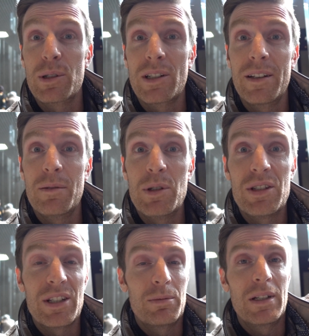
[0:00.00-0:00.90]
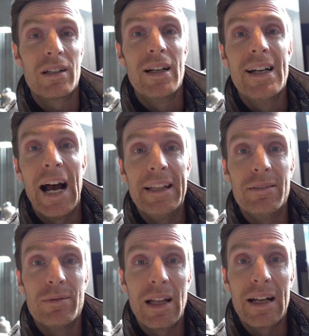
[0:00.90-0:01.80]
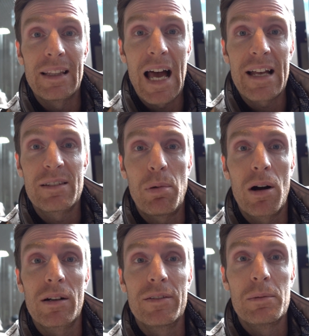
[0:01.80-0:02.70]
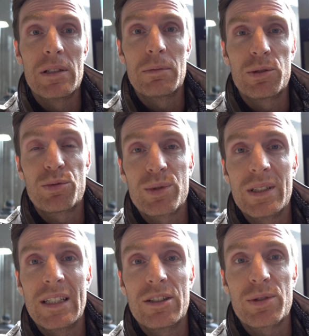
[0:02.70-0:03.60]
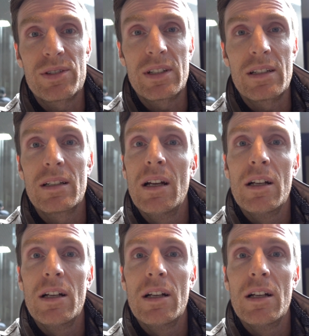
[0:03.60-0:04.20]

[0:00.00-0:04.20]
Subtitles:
We're done the museum here. That last part of the museum was really interesting,